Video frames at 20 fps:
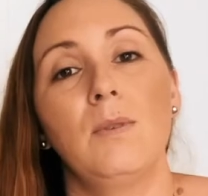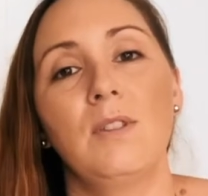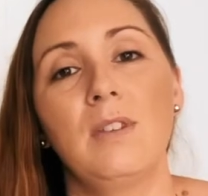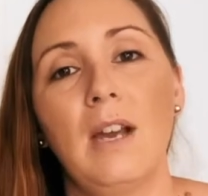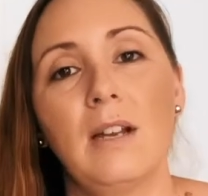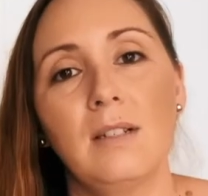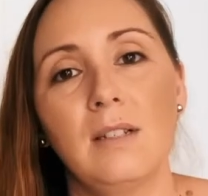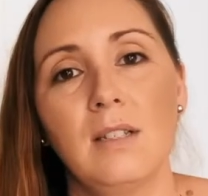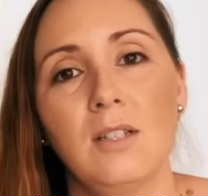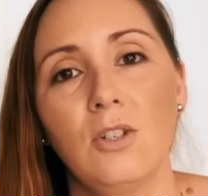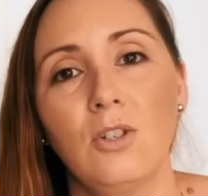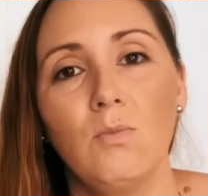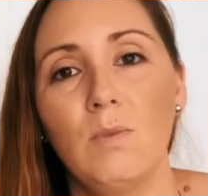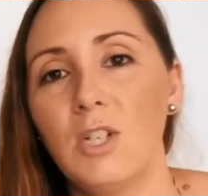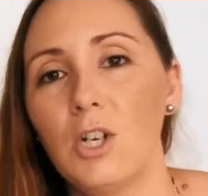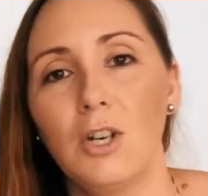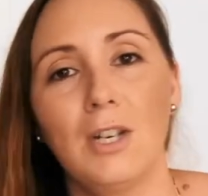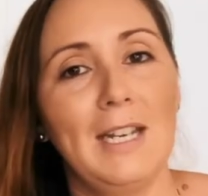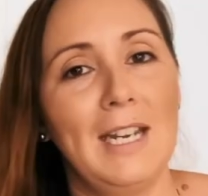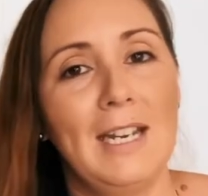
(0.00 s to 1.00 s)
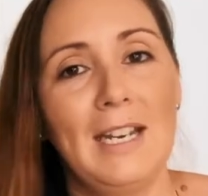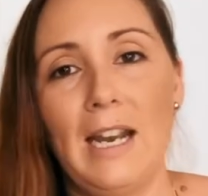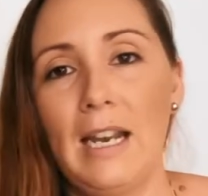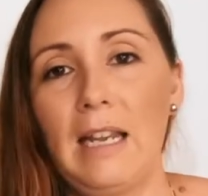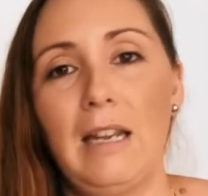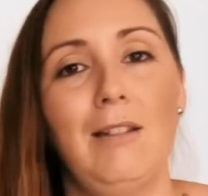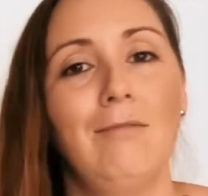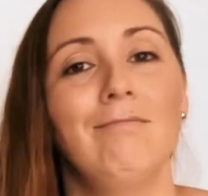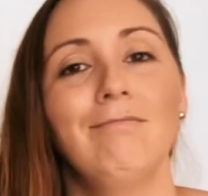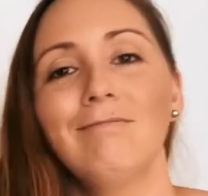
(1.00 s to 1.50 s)
our decision. We don't need
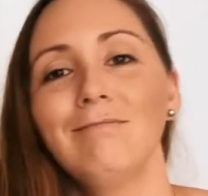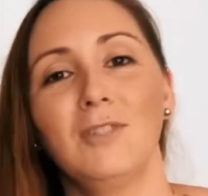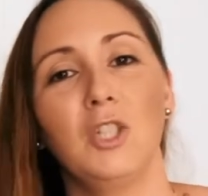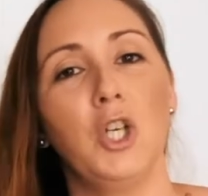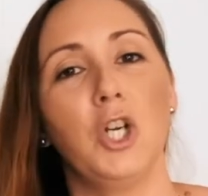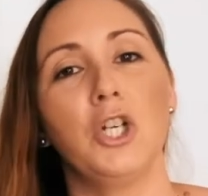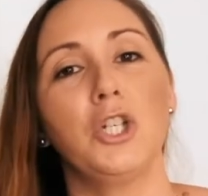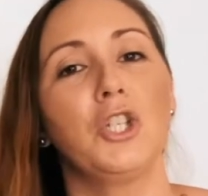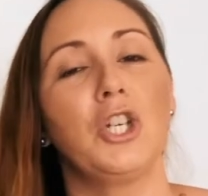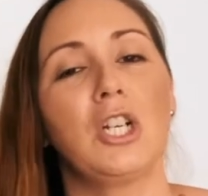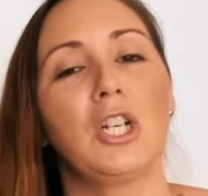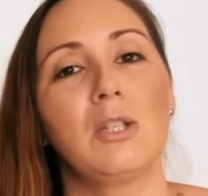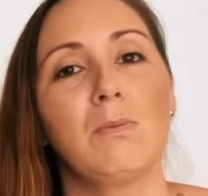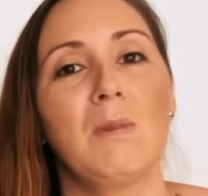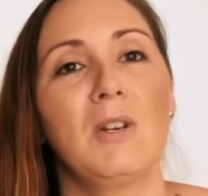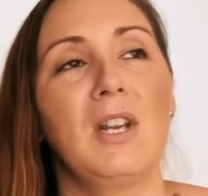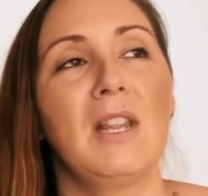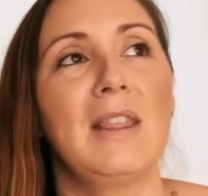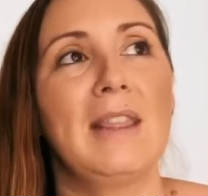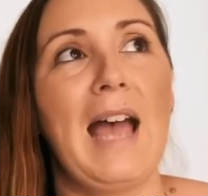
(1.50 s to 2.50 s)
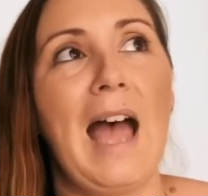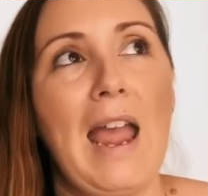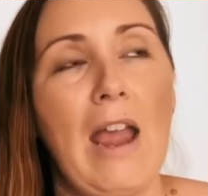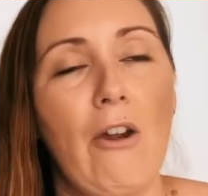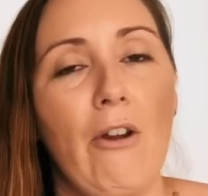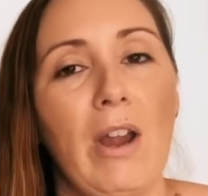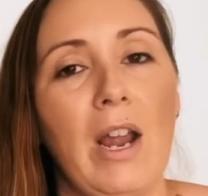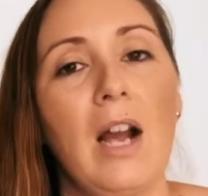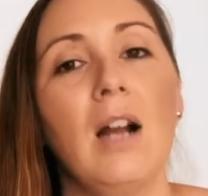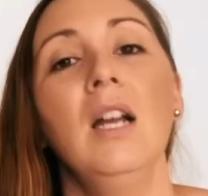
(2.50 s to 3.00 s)
any, you know, judgment in that
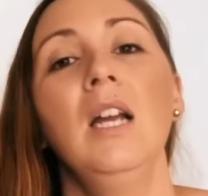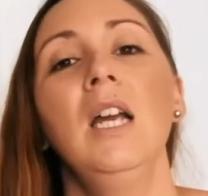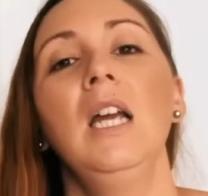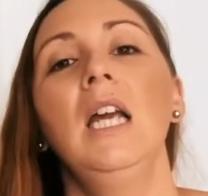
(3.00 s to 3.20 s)
area.